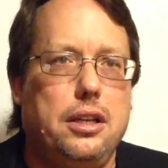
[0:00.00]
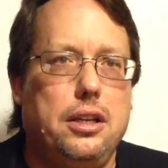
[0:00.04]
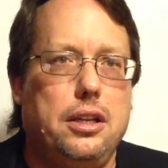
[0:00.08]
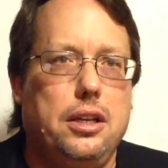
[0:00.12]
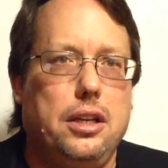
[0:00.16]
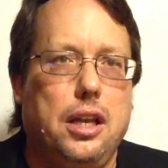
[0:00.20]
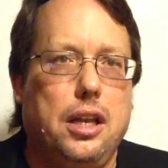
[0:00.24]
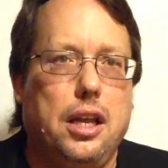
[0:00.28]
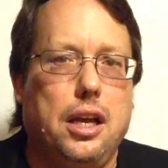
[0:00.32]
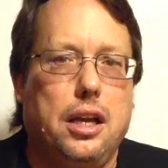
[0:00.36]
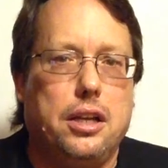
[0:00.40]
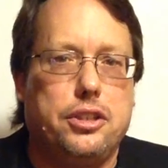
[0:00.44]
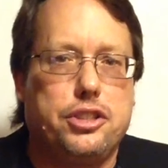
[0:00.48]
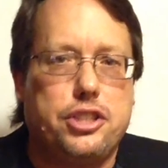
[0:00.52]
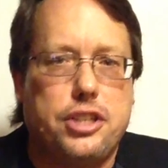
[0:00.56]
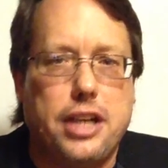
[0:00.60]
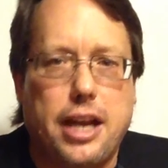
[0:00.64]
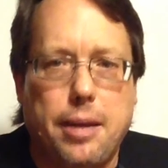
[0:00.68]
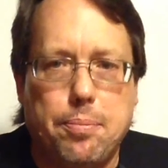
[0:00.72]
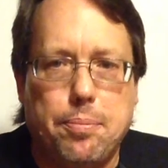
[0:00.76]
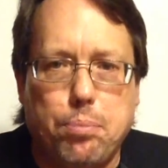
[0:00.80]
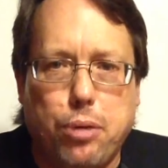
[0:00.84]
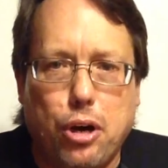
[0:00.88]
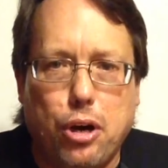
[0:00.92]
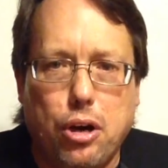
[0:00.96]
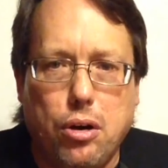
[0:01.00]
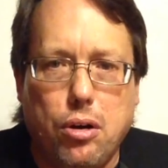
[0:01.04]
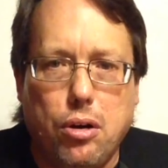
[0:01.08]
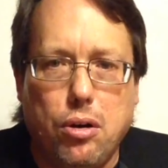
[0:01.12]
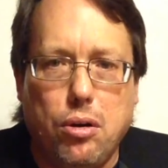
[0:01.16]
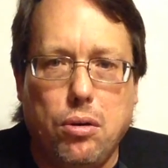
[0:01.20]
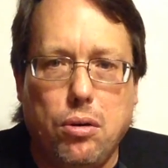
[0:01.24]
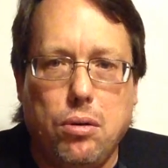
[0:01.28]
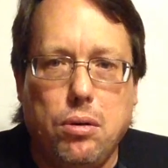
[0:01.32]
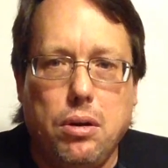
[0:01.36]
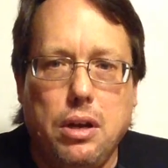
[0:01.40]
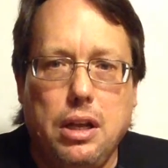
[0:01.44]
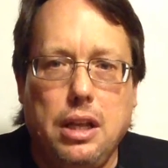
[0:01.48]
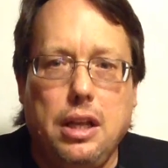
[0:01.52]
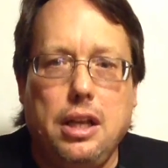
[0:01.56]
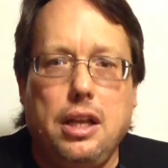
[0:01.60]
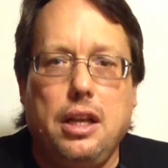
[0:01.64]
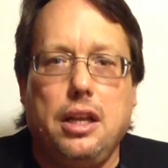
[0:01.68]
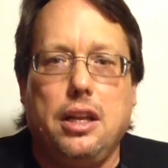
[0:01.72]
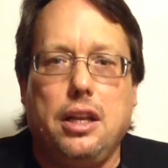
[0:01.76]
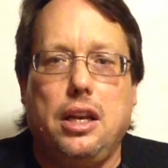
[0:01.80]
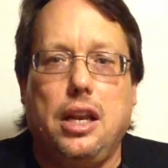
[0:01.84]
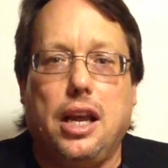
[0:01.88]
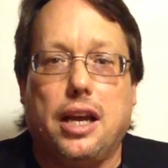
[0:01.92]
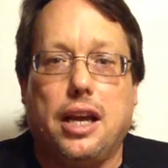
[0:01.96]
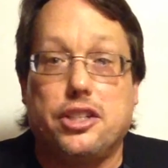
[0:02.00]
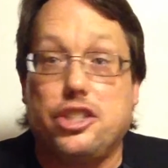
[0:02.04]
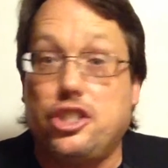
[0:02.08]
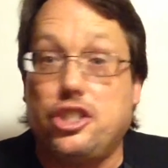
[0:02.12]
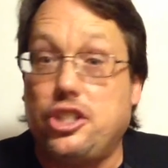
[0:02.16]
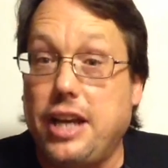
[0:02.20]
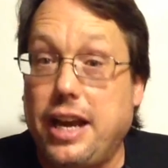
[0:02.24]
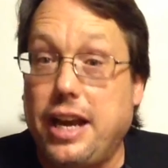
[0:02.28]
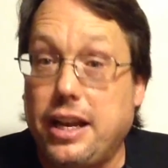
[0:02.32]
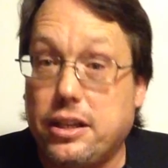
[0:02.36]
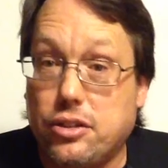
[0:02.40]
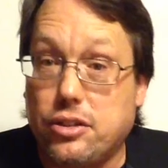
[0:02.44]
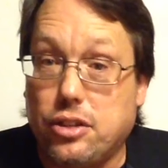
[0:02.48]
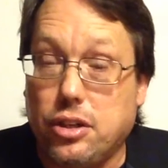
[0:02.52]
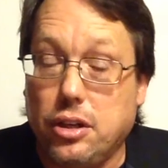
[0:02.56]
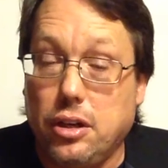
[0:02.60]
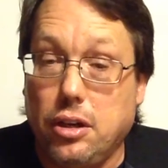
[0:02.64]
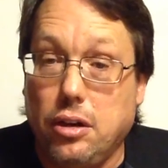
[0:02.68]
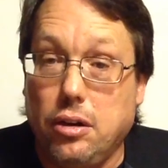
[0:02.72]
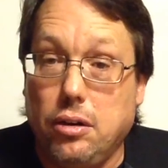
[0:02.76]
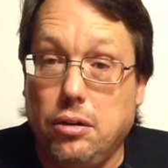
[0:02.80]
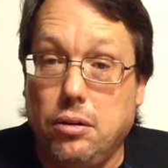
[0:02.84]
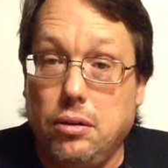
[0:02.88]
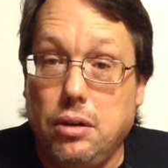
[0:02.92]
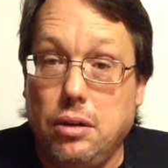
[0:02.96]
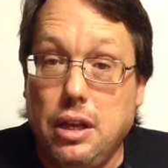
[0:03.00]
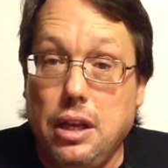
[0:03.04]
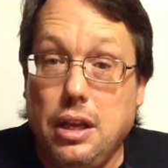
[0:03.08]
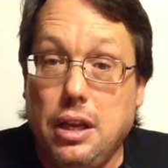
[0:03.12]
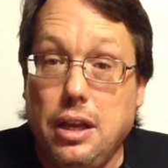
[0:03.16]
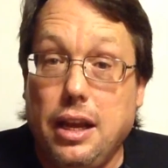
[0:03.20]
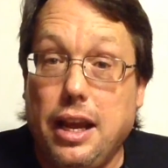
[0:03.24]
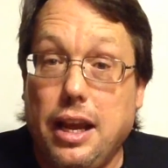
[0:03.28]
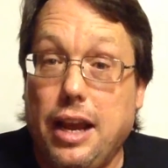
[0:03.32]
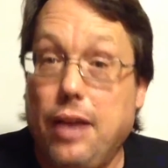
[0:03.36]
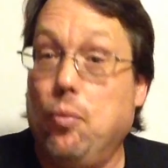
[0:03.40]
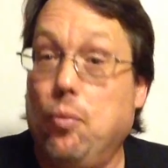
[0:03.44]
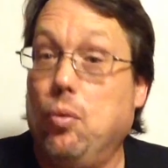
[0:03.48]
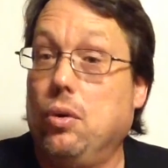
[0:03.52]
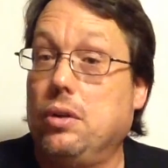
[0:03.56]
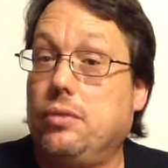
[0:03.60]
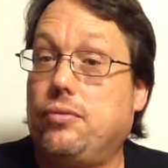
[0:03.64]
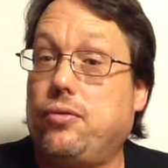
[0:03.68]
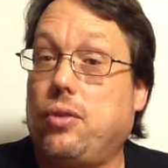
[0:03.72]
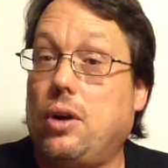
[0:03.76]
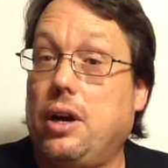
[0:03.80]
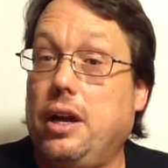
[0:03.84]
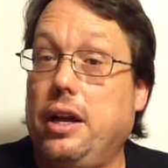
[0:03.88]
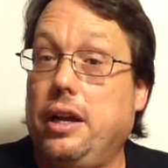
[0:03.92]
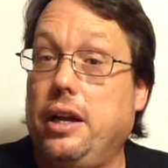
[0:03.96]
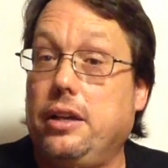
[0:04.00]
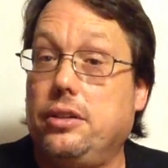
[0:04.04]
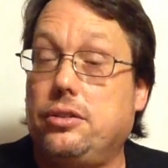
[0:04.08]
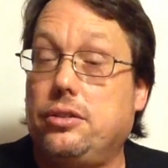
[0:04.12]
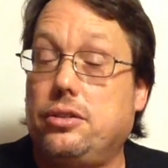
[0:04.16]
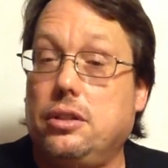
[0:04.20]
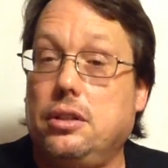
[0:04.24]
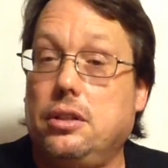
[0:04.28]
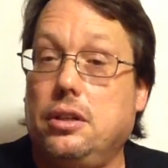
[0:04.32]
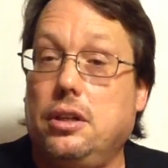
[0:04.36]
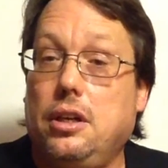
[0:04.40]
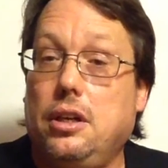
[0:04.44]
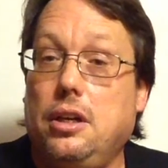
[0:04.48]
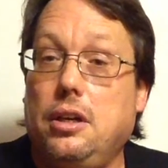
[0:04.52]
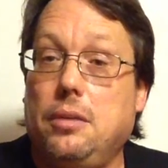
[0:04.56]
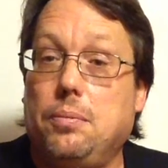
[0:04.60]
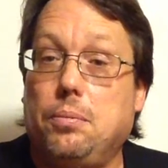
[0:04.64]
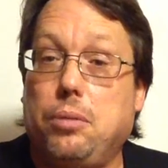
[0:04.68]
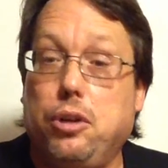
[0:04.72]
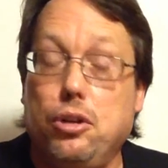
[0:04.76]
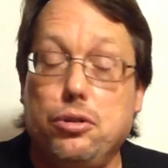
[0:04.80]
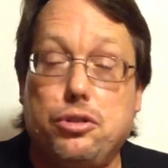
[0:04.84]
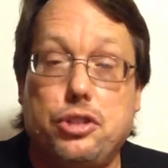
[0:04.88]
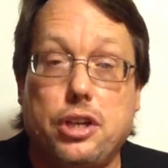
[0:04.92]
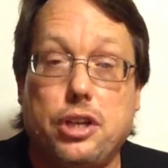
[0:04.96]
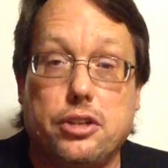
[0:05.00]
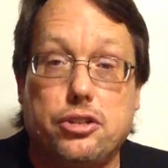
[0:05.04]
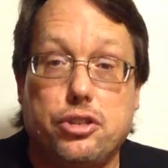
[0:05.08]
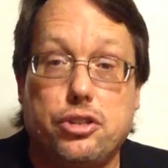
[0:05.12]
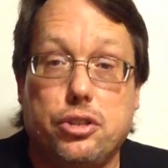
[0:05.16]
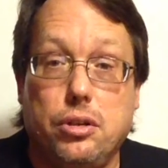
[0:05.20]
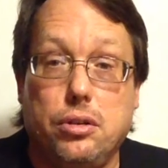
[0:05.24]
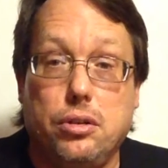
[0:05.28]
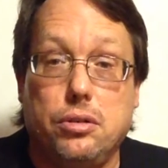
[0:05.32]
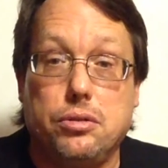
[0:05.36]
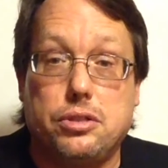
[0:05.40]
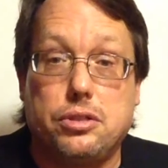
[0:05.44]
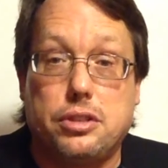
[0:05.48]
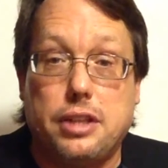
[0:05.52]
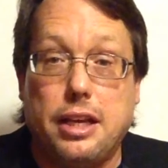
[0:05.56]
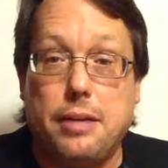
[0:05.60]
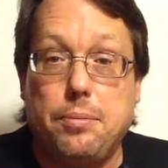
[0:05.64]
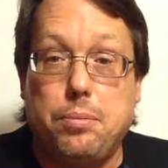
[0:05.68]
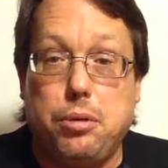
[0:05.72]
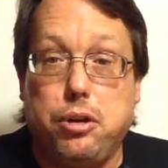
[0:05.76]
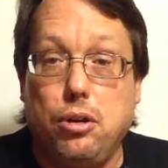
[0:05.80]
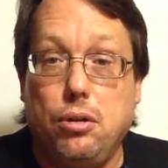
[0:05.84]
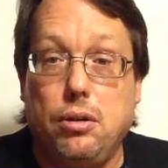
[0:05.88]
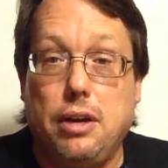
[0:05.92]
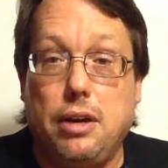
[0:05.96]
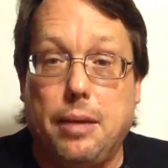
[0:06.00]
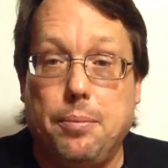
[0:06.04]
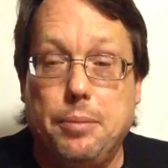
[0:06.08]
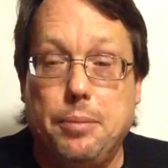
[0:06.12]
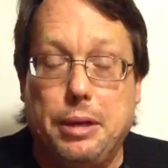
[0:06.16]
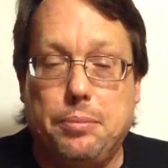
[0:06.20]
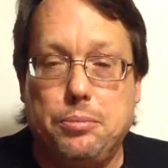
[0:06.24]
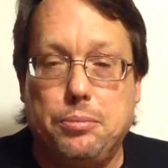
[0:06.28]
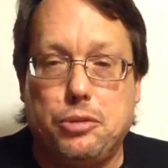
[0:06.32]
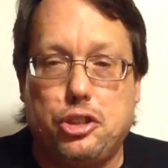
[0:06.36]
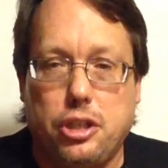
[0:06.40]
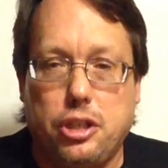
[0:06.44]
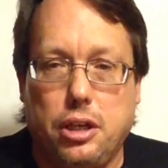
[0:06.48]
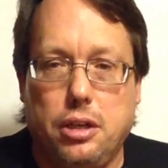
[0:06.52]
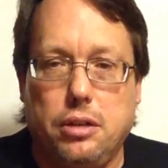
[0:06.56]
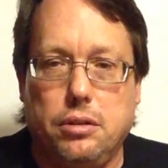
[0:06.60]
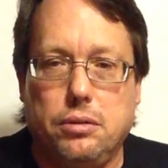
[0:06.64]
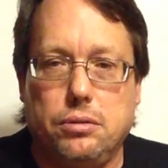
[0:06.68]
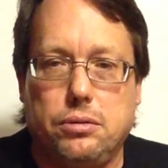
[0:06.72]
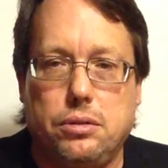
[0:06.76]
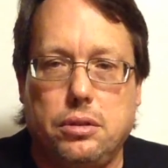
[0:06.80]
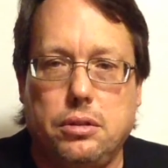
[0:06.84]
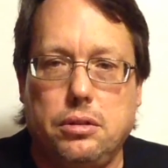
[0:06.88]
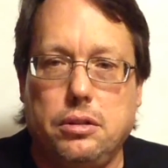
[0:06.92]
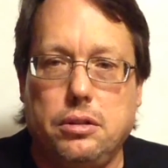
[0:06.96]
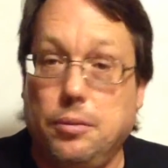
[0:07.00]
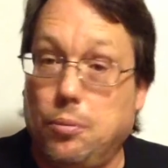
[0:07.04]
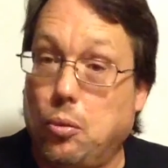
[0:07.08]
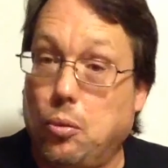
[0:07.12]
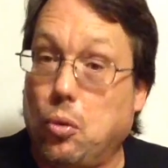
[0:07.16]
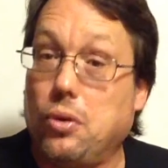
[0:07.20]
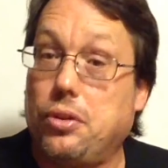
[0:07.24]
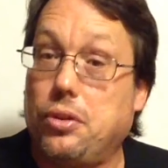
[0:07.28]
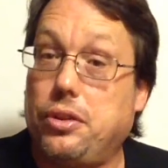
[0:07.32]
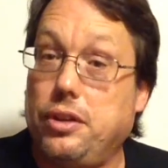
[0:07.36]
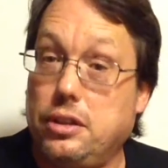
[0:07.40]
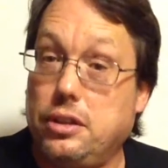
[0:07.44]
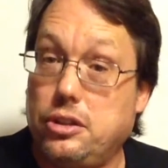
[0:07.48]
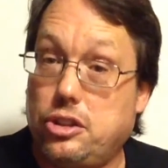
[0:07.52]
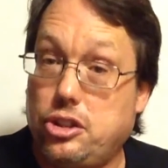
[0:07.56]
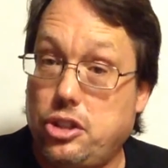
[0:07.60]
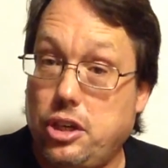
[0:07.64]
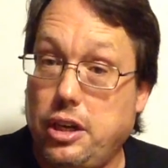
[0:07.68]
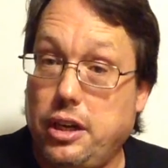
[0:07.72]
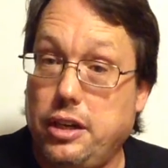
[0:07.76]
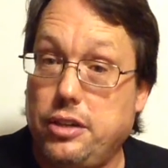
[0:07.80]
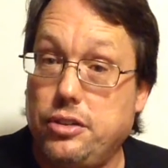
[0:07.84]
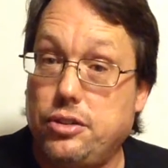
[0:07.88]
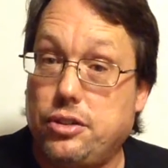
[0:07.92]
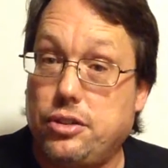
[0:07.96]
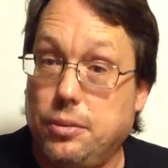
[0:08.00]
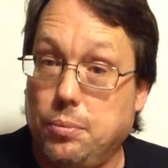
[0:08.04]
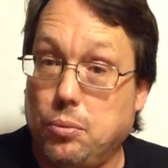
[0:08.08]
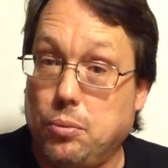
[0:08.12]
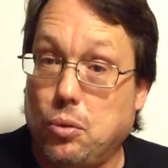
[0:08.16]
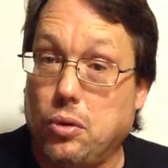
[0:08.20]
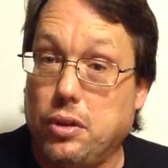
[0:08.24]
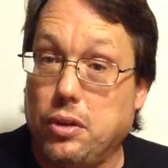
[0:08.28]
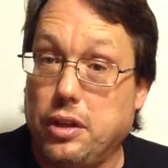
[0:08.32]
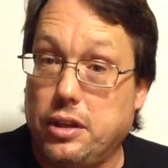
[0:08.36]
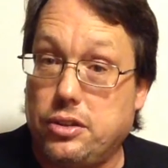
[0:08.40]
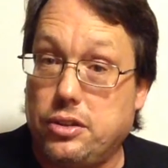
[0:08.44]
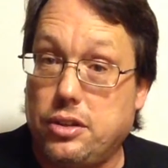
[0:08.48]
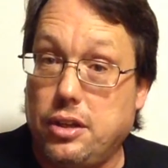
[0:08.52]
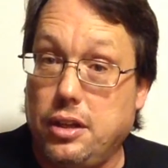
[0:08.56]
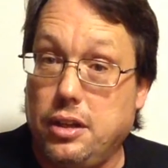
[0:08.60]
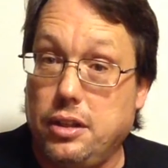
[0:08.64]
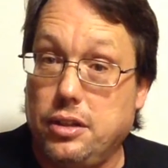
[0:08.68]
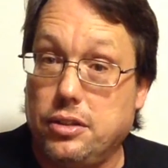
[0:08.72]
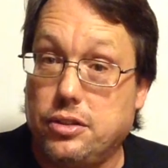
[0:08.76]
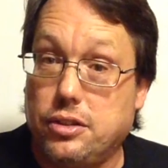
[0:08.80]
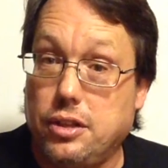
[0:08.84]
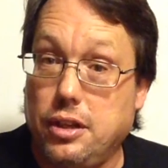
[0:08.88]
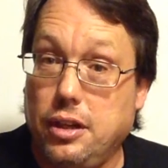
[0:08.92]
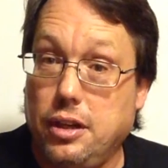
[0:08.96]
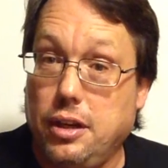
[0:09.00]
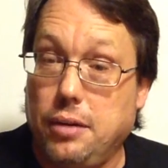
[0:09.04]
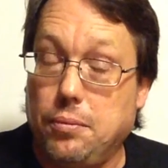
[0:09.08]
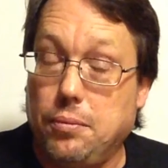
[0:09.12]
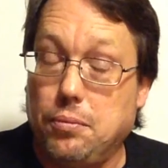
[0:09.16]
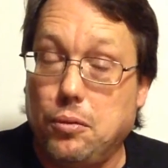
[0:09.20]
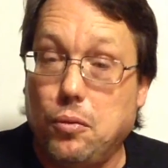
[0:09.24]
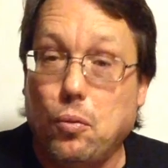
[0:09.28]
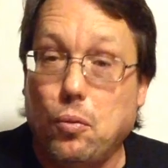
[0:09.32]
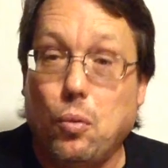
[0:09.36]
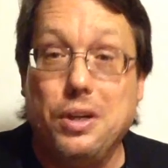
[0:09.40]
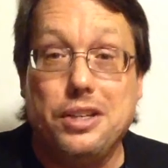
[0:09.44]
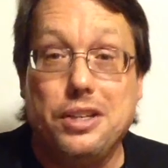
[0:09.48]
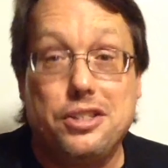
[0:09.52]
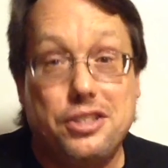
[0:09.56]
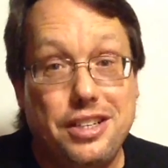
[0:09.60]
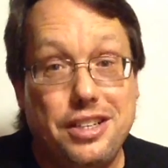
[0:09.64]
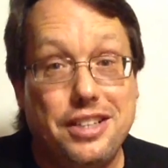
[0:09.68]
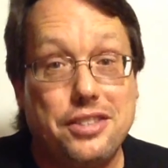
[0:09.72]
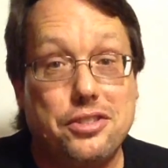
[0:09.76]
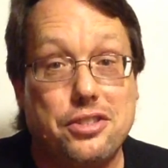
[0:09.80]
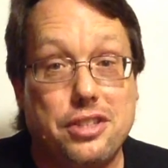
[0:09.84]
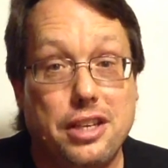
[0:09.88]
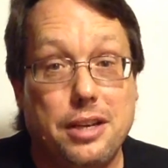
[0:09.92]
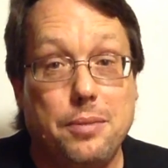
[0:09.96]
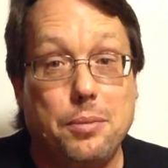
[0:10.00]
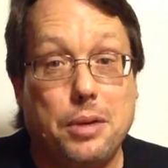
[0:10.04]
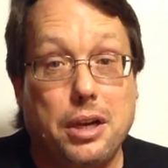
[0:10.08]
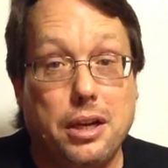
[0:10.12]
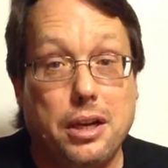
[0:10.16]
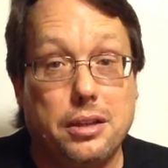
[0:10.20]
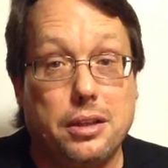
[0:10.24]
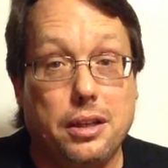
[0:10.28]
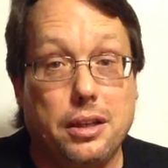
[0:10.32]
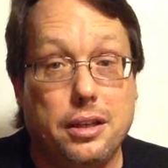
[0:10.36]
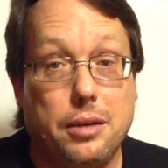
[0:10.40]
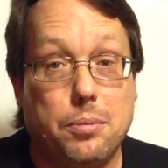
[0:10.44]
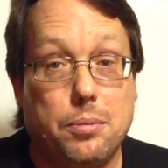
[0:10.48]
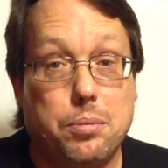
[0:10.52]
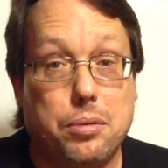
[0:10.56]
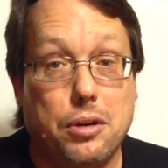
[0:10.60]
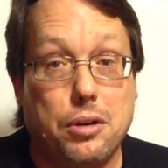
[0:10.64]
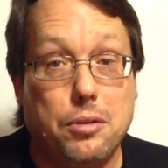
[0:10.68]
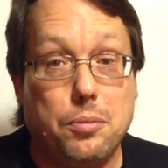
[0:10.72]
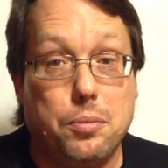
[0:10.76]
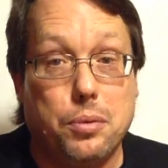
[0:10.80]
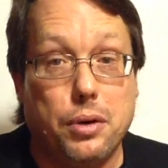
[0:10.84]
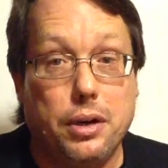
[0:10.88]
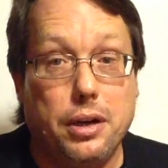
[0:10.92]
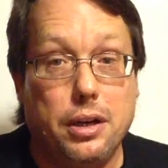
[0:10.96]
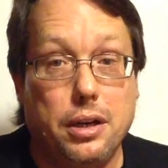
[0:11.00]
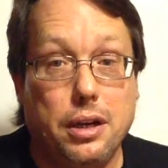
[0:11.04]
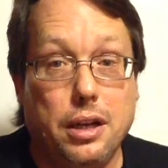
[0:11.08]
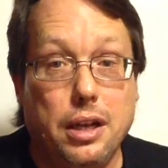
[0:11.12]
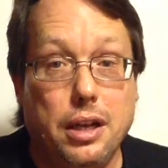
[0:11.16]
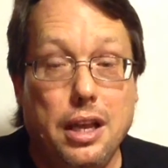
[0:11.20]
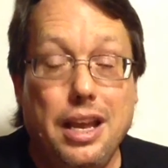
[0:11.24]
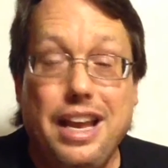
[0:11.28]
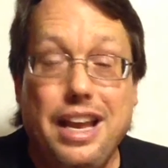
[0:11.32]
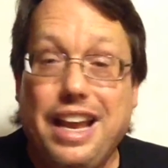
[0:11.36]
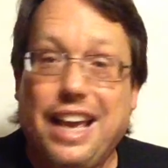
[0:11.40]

le chapeau, la chateau, and one phrase, plus cha chose, c'est plus la même chose. The more things change, the more they stay the same, which did seem oddly appropriate.